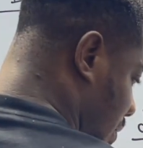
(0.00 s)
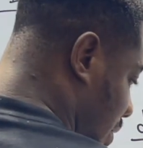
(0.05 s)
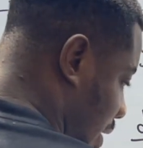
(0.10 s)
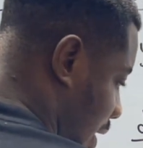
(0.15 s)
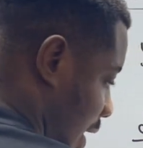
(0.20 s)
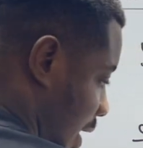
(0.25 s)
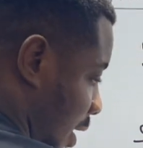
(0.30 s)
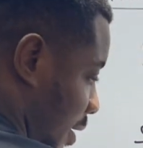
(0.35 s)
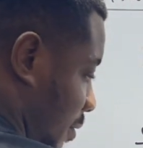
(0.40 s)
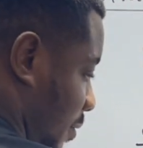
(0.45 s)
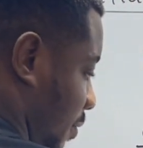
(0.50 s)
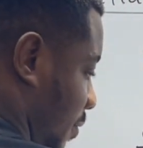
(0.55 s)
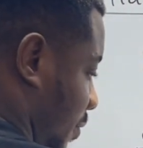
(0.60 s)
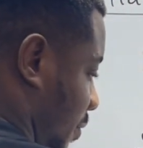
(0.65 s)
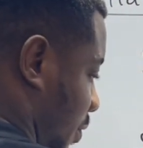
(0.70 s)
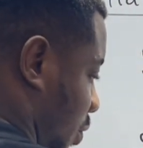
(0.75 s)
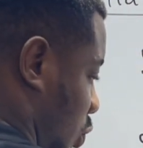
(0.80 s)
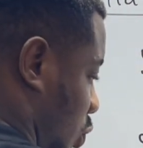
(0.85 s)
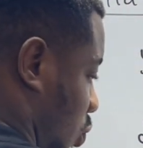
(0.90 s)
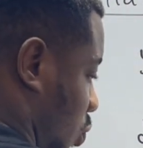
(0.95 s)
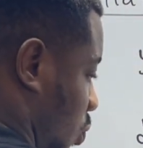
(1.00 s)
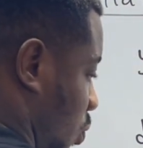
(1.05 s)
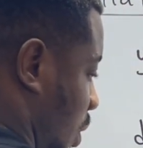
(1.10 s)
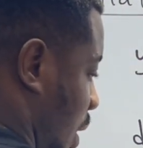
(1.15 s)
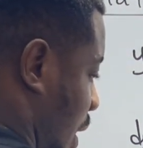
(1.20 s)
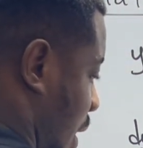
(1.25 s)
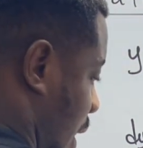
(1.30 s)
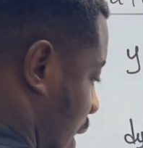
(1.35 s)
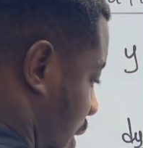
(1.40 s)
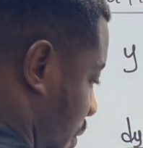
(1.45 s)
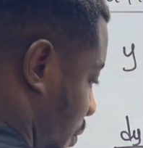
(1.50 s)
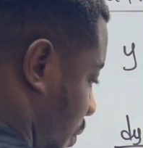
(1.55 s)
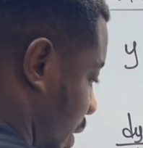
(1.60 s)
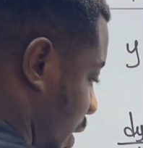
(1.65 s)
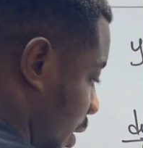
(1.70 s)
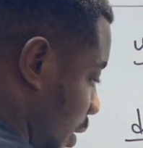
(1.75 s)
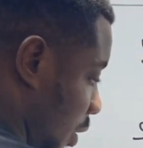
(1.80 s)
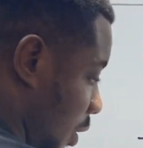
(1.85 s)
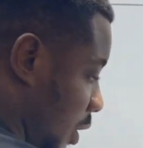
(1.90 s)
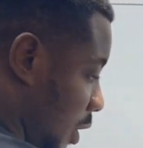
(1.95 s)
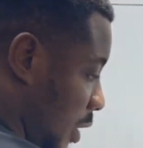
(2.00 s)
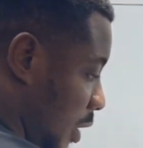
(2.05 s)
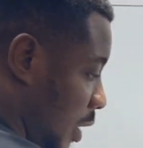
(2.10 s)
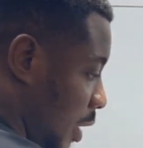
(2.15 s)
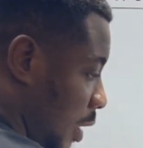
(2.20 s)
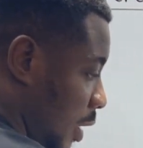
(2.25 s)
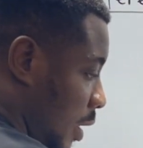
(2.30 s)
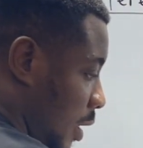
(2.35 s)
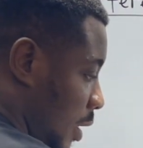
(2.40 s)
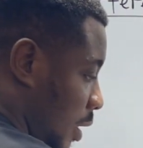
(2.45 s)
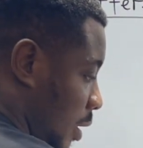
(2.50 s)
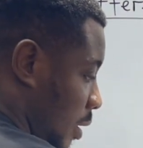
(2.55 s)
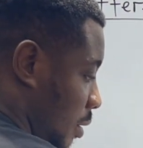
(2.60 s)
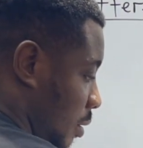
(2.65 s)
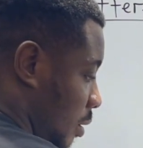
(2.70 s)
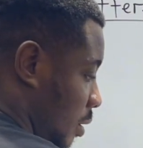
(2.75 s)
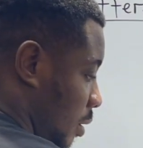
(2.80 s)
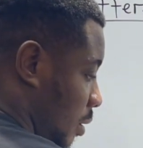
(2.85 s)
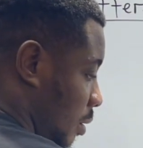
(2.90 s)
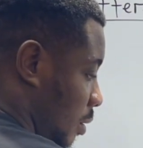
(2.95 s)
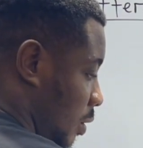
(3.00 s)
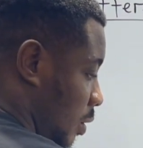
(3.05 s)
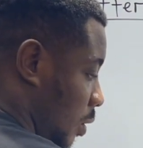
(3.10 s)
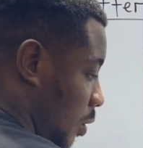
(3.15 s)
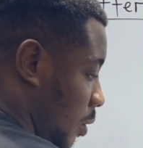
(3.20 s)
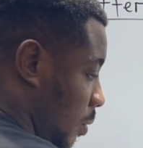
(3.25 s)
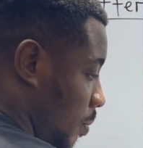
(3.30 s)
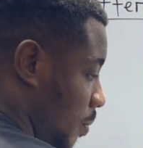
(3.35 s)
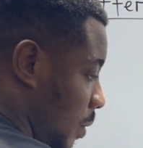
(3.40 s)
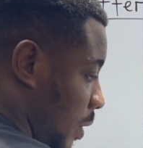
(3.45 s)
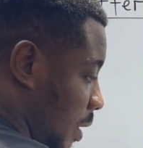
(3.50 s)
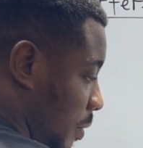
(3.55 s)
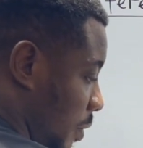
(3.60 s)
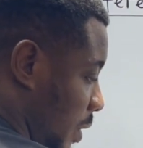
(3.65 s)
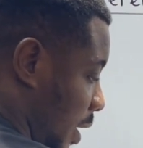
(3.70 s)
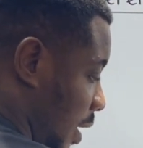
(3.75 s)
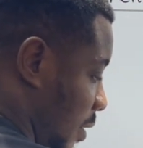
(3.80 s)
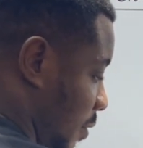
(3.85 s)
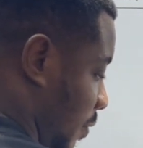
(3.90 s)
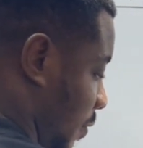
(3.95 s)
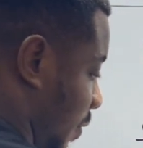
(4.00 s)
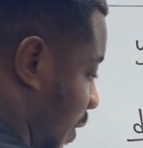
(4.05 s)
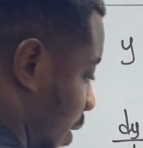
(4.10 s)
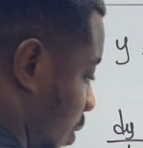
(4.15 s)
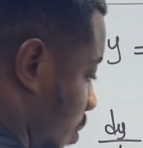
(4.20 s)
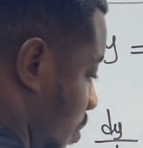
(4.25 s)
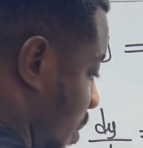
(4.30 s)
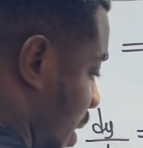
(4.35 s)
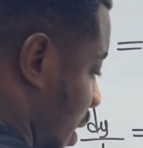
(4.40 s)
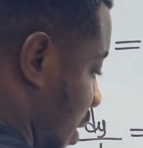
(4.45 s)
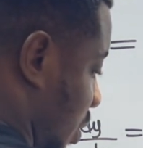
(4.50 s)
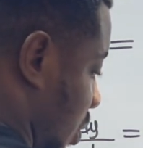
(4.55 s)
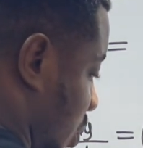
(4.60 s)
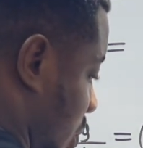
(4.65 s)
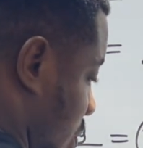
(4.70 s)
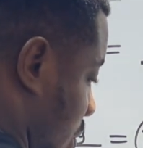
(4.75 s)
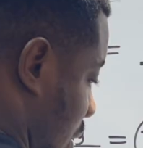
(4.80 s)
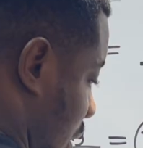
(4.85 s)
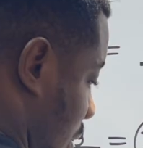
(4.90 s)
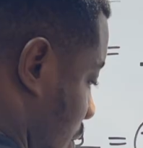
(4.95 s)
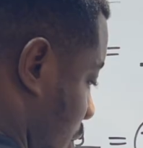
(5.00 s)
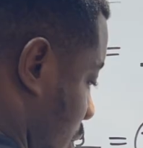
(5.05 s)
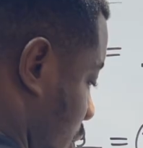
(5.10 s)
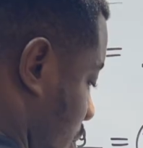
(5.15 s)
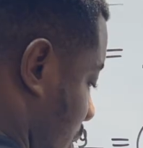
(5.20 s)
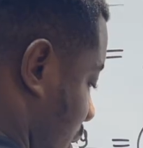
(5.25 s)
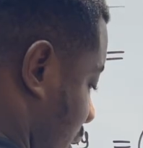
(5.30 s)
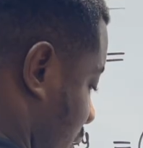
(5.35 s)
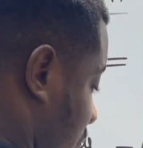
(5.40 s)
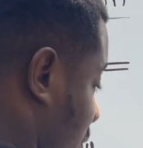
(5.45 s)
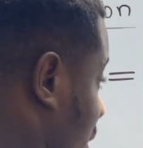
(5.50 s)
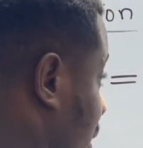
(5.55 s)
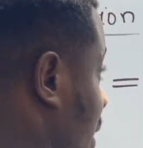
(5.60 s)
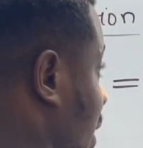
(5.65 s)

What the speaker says: have to arrange the top, and we have, if I combine these two here, we're going to be having